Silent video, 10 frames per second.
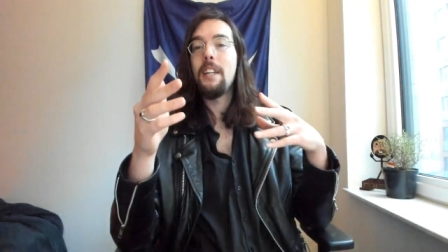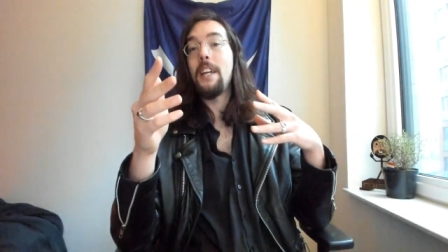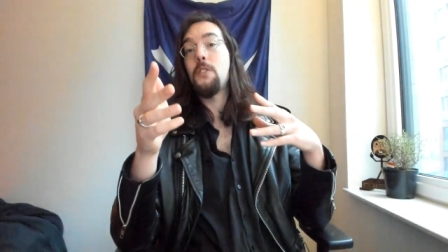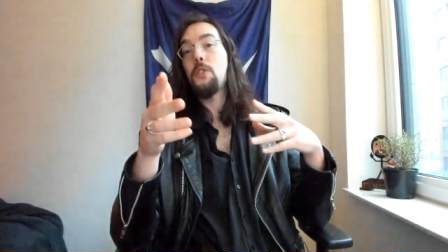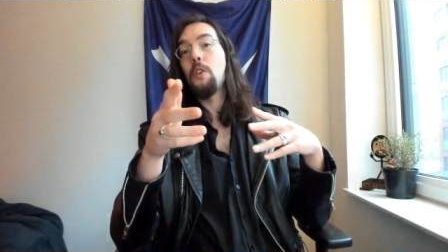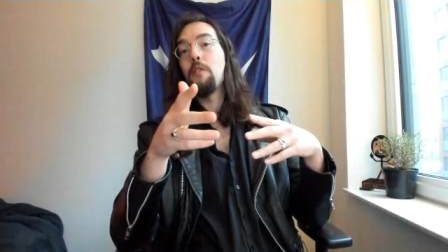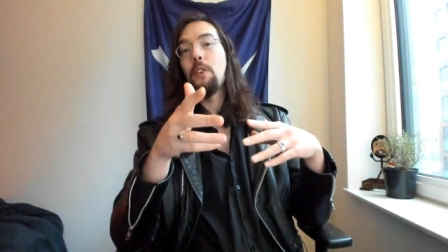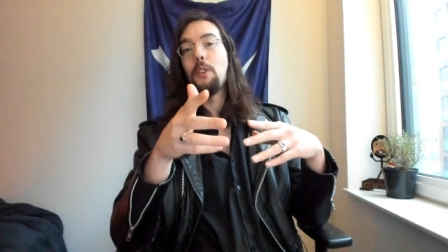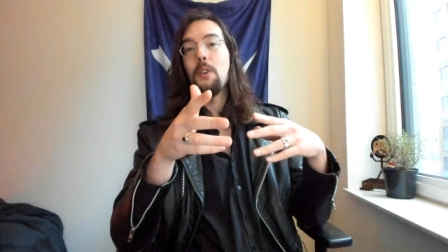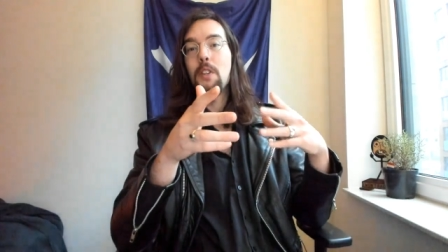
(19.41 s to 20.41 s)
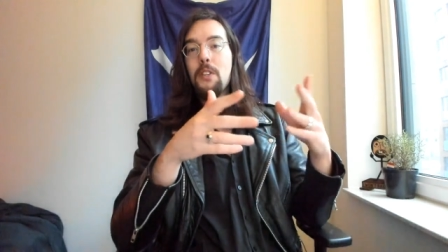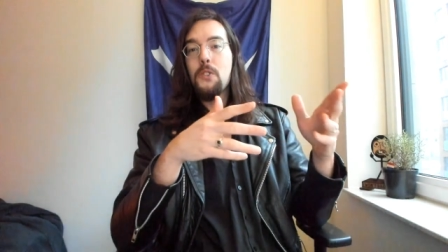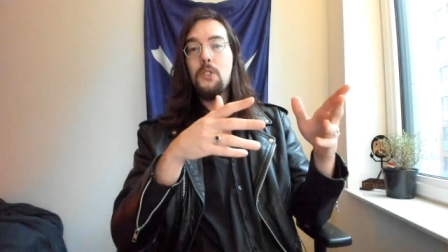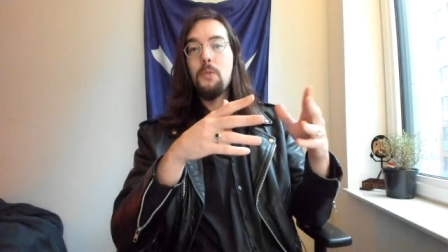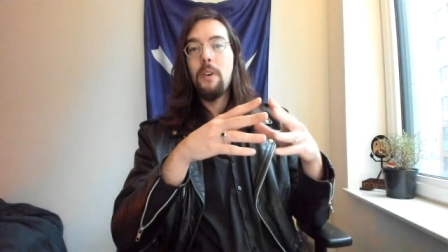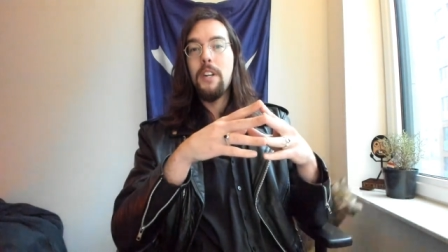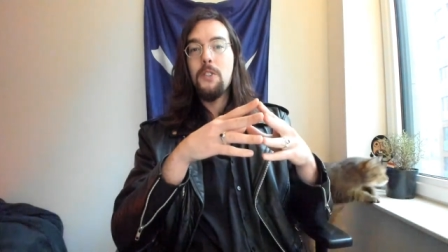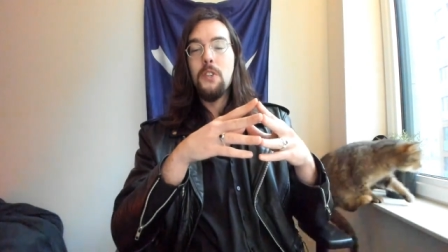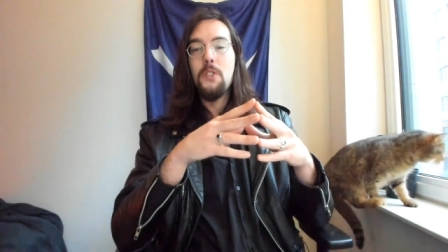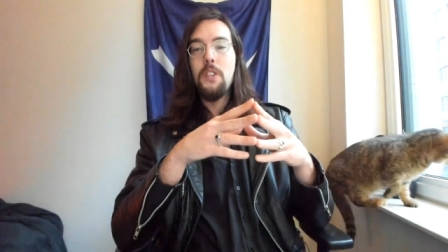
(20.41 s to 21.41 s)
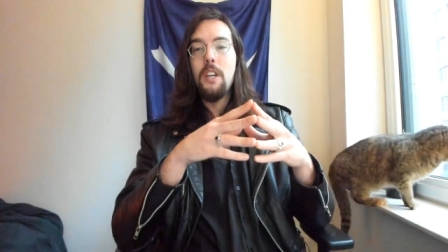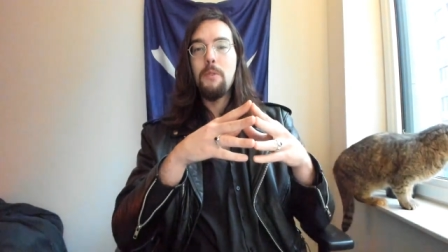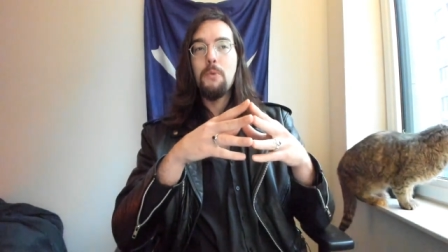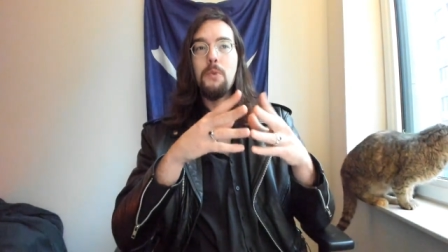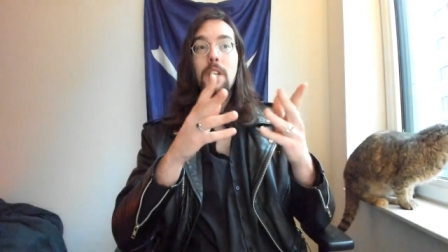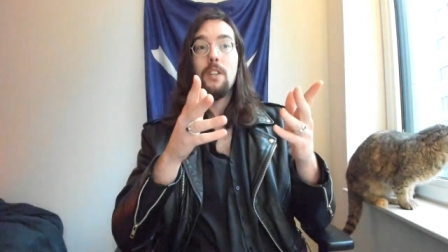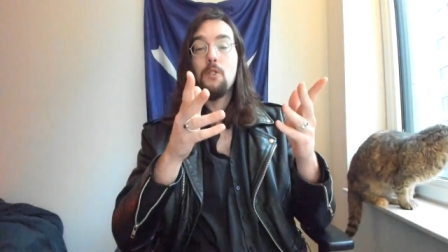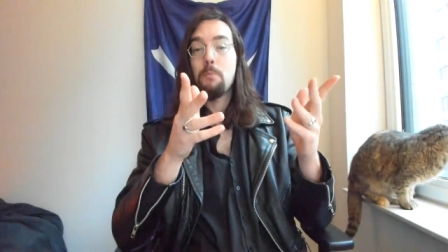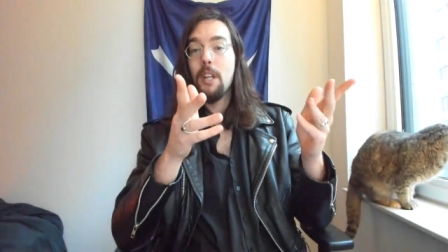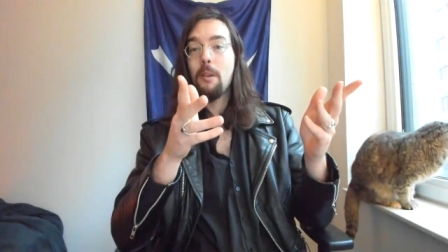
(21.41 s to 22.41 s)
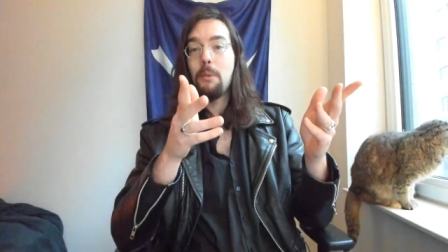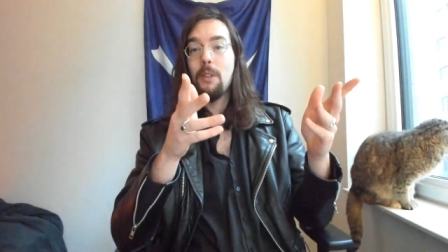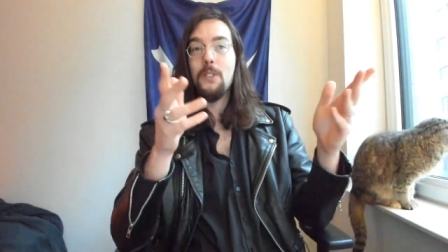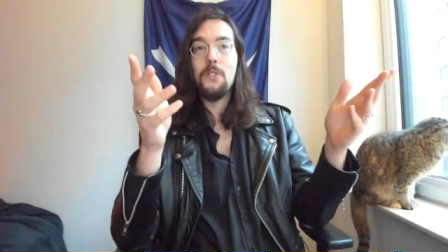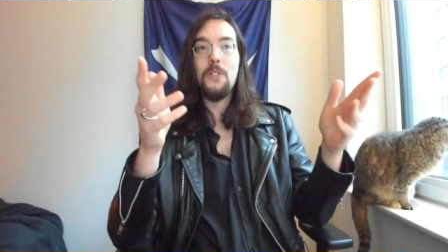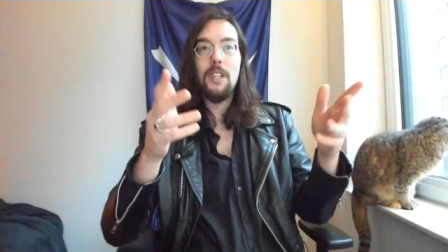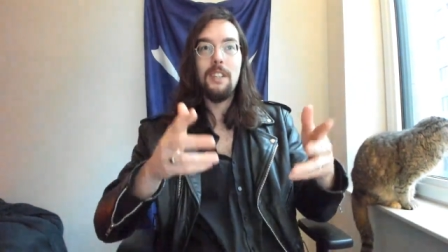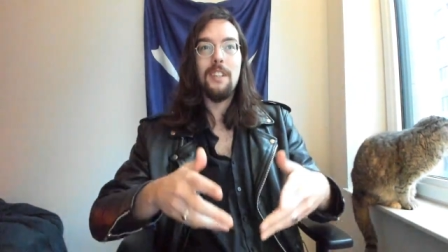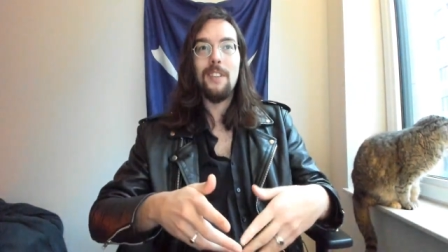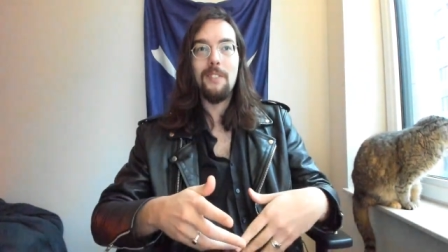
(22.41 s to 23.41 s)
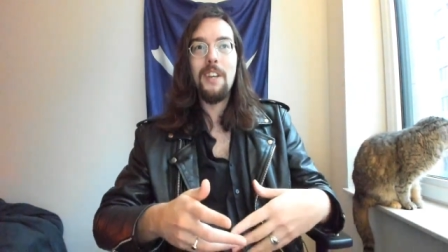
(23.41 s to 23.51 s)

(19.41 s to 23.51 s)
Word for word: Nate Silver learned this in 2016, which was inexplicable because it's like, you know,